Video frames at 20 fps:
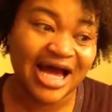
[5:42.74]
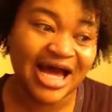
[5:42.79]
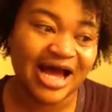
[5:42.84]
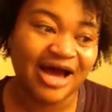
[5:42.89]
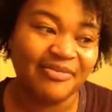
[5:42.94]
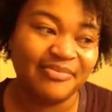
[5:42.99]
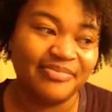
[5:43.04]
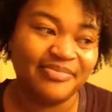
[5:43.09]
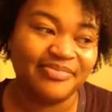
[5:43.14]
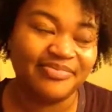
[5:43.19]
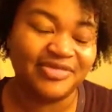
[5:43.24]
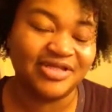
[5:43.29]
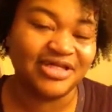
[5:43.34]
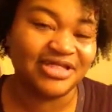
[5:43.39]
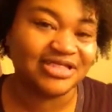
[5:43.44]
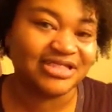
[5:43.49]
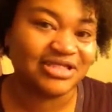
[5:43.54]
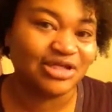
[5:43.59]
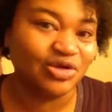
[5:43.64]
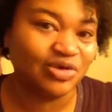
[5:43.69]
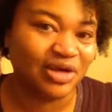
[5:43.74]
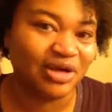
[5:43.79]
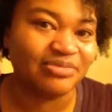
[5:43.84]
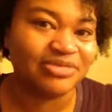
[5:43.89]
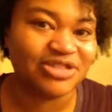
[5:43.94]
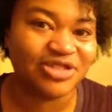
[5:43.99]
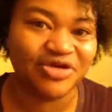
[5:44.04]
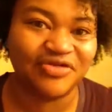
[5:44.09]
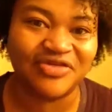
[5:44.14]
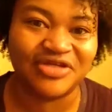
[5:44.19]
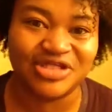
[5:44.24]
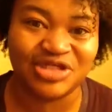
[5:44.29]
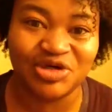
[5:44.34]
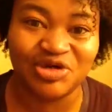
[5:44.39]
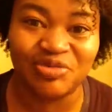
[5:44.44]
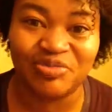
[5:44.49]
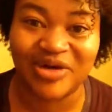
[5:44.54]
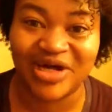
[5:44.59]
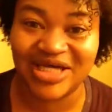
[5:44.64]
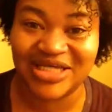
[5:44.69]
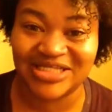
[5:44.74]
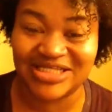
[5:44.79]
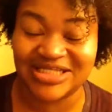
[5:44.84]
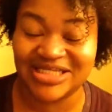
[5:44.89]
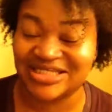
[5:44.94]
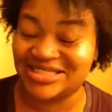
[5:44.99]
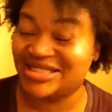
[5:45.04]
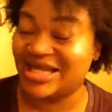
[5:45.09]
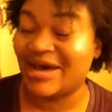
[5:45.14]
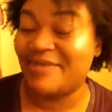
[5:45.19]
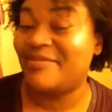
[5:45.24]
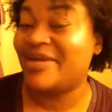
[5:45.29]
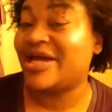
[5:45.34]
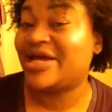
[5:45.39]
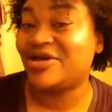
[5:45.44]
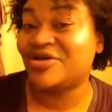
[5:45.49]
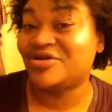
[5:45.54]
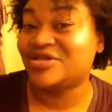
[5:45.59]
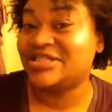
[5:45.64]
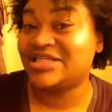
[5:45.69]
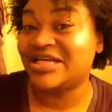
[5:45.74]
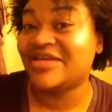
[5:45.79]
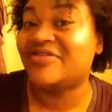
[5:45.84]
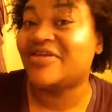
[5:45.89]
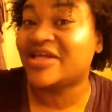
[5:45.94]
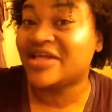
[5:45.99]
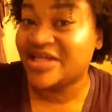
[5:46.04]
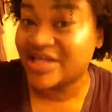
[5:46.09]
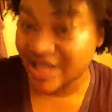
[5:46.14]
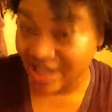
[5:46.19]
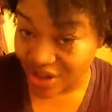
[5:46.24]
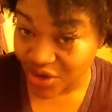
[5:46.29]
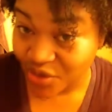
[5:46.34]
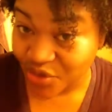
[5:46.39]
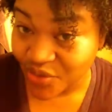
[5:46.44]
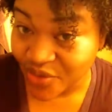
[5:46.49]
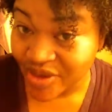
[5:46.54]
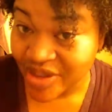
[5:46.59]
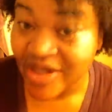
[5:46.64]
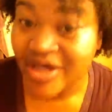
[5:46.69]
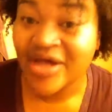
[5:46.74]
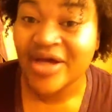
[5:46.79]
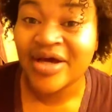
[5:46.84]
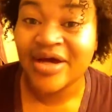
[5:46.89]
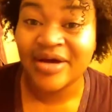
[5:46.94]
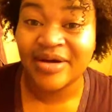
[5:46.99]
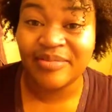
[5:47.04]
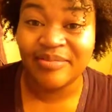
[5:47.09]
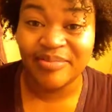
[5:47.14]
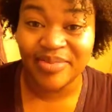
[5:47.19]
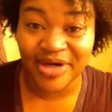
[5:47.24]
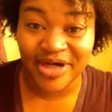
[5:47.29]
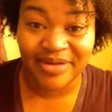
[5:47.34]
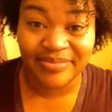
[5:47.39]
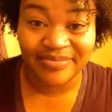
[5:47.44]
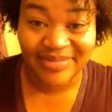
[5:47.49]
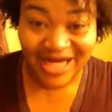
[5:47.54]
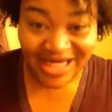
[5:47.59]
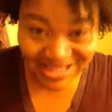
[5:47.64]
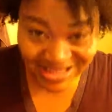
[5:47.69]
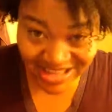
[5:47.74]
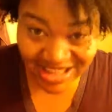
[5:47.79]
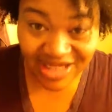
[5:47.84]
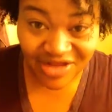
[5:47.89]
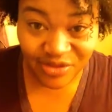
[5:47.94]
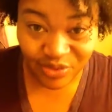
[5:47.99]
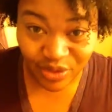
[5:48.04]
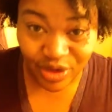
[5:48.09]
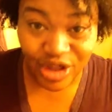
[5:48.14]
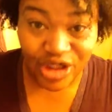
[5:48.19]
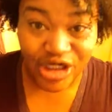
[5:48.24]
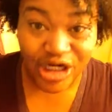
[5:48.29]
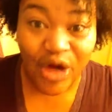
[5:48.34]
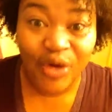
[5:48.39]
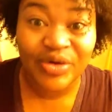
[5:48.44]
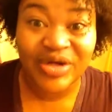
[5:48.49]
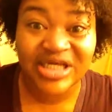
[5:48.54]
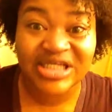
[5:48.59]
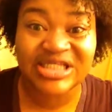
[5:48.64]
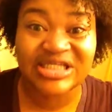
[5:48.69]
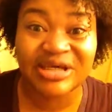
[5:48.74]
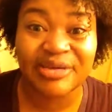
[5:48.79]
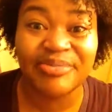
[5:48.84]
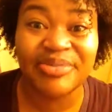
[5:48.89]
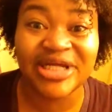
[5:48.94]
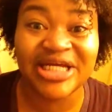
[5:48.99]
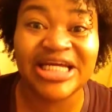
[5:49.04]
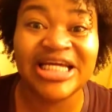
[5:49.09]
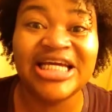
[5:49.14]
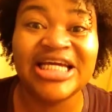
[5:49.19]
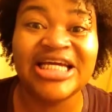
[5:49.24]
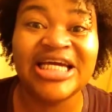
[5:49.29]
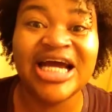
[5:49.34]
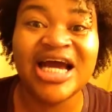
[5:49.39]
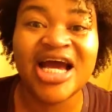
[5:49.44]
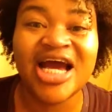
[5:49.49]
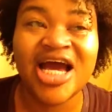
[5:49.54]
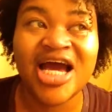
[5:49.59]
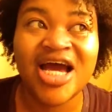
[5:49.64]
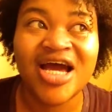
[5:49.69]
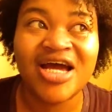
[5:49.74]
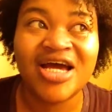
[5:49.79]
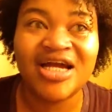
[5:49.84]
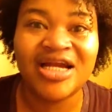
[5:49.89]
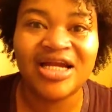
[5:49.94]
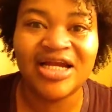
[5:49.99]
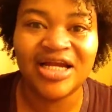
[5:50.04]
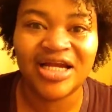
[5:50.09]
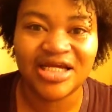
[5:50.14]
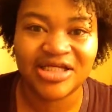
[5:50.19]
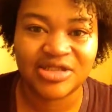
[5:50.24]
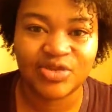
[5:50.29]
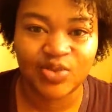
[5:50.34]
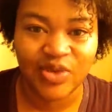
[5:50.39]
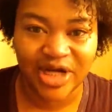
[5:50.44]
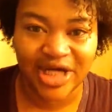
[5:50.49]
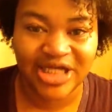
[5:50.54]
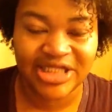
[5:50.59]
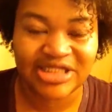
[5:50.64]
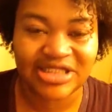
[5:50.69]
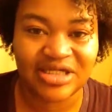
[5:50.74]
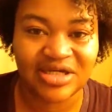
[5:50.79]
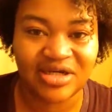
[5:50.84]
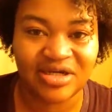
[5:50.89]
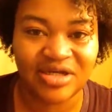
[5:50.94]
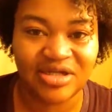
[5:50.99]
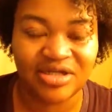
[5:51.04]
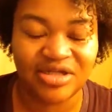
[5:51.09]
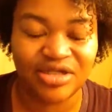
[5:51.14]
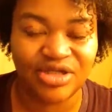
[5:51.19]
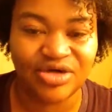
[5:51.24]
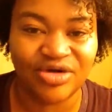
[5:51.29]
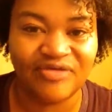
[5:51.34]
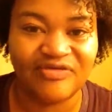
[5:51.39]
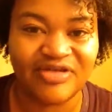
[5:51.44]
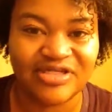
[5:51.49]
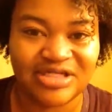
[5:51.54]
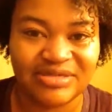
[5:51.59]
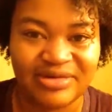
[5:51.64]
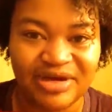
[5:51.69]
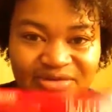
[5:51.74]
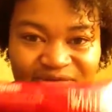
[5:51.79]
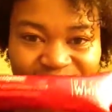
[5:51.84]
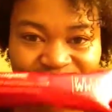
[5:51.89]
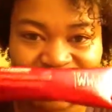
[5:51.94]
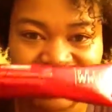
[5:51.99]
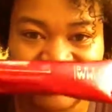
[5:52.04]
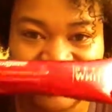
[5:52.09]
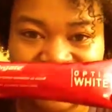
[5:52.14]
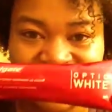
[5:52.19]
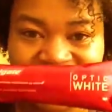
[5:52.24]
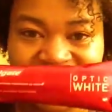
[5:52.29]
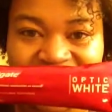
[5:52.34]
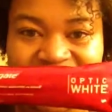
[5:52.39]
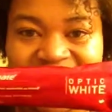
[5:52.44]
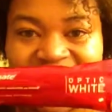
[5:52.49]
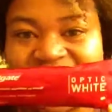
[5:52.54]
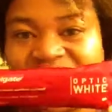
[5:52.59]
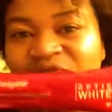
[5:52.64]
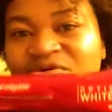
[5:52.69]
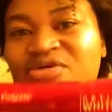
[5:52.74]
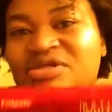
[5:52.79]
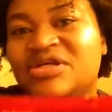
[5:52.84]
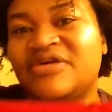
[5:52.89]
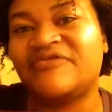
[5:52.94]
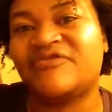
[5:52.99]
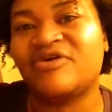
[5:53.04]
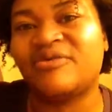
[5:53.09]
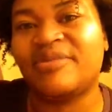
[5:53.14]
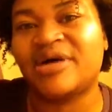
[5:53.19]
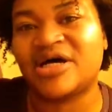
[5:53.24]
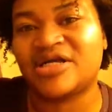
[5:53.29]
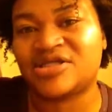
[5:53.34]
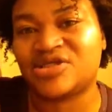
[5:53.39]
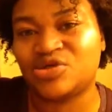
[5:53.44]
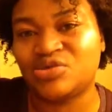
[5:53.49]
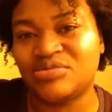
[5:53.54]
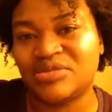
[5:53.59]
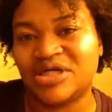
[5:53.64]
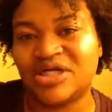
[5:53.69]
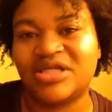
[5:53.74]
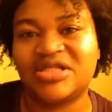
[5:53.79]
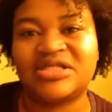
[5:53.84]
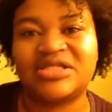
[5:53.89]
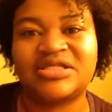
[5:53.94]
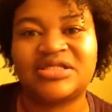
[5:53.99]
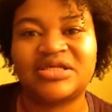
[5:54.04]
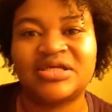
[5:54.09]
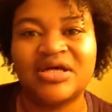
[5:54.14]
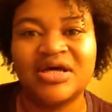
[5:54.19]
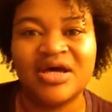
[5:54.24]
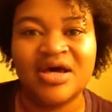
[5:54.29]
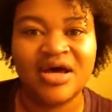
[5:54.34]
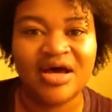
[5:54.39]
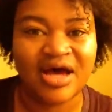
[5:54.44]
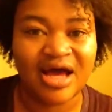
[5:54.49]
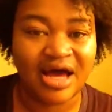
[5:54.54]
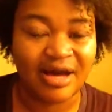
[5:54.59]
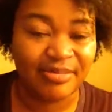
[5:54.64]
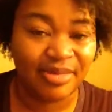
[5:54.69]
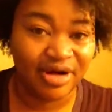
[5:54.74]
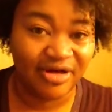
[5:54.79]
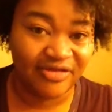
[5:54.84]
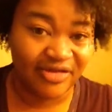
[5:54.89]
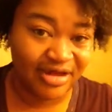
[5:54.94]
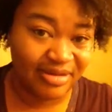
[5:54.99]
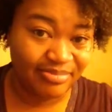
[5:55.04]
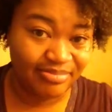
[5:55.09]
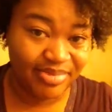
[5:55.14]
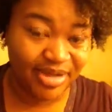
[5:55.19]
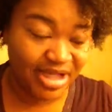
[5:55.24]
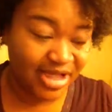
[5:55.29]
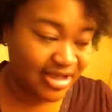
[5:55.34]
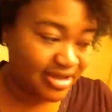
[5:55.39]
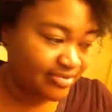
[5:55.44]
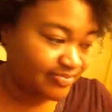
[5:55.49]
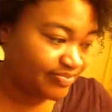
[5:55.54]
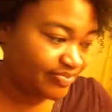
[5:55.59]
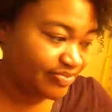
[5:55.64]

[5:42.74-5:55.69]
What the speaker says: I'm sure the toothpaste does not make your teeth yellow, but my teeth were noticeably less white during the time I was using this. And I used it for about 2 months. I bought that big